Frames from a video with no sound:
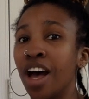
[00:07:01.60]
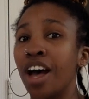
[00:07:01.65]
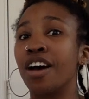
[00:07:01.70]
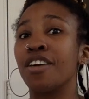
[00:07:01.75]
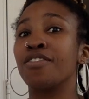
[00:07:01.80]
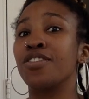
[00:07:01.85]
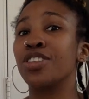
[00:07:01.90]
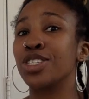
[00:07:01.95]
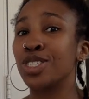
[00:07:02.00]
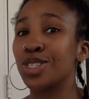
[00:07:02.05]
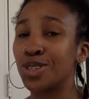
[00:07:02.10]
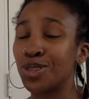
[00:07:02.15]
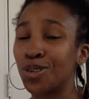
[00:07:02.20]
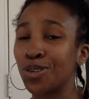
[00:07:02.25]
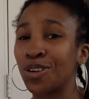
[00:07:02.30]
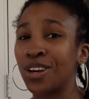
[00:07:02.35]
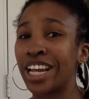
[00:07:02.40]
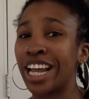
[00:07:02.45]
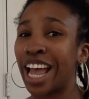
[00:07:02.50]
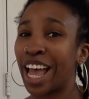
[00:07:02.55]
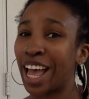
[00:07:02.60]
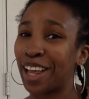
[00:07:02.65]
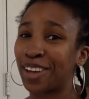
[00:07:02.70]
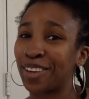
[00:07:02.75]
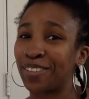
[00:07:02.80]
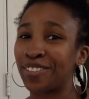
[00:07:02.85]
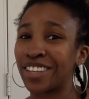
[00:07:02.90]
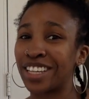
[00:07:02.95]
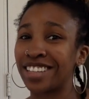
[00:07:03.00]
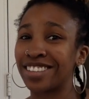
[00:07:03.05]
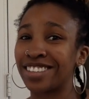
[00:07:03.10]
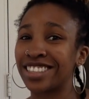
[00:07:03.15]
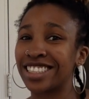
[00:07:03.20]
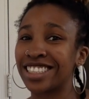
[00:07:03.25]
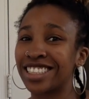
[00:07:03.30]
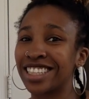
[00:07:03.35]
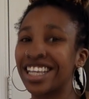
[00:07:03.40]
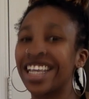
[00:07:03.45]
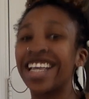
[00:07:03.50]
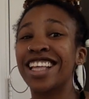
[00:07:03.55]
of the story elements.
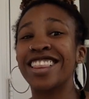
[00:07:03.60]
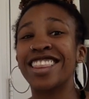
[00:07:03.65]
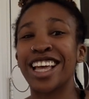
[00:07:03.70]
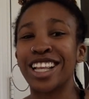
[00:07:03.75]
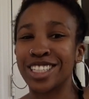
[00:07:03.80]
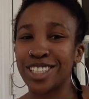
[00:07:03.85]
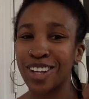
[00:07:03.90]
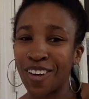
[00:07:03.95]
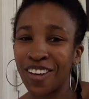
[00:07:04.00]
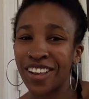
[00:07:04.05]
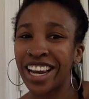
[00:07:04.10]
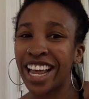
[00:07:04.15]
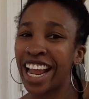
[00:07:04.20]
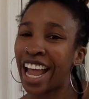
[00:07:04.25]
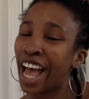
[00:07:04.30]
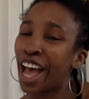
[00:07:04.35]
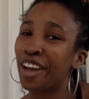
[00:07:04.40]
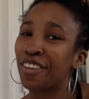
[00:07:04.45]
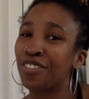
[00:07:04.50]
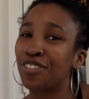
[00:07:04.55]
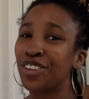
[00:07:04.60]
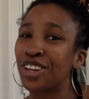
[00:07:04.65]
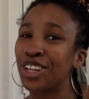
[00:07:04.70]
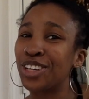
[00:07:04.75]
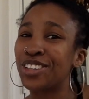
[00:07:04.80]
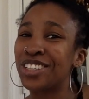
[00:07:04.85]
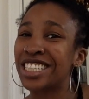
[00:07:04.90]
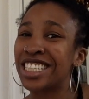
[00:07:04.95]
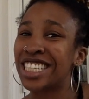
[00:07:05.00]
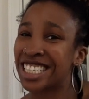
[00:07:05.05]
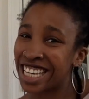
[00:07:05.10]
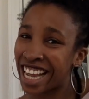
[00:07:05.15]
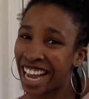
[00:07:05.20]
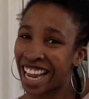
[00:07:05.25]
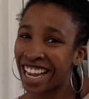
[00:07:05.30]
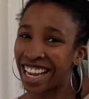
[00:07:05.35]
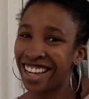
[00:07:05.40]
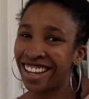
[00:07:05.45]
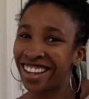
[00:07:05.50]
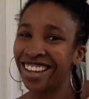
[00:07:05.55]
That's all I have for you
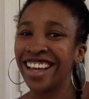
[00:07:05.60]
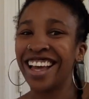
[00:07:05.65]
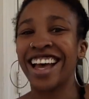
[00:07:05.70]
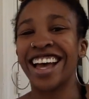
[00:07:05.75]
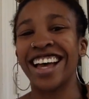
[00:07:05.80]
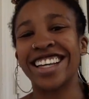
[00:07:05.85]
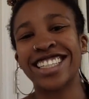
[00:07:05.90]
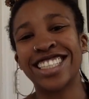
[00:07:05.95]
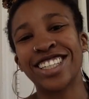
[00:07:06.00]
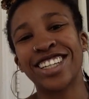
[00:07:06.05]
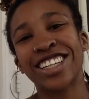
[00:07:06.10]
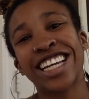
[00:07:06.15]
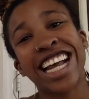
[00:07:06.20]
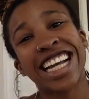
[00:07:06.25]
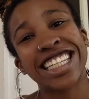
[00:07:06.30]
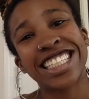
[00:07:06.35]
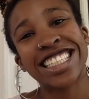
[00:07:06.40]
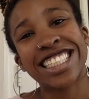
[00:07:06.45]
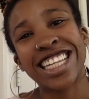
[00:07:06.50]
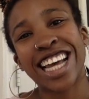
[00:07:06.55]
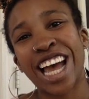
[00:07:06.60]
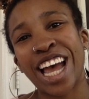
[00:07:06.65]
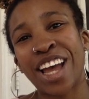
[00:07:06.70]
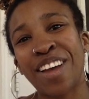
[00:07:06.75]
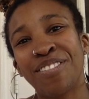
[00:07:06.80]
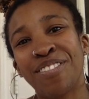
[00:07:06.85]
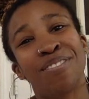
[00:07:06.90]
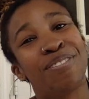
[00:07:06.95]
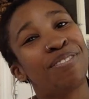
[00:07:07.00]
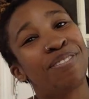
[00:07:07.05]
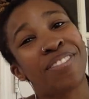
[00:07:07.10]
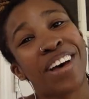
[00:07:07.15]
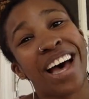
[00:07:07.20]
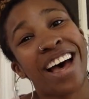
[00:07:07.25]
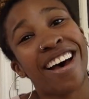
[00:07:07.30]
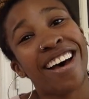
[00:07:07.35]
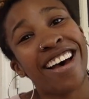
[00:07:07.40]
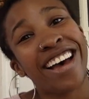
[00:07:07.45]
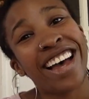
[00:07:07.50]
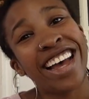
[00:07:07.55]
today. Until next time,
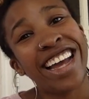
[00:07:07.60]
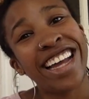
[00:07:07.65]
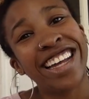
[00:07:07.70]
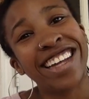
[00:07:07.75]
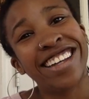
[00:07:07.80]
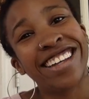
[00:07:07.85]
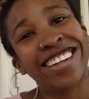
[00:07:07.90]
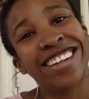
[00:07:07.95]
bye!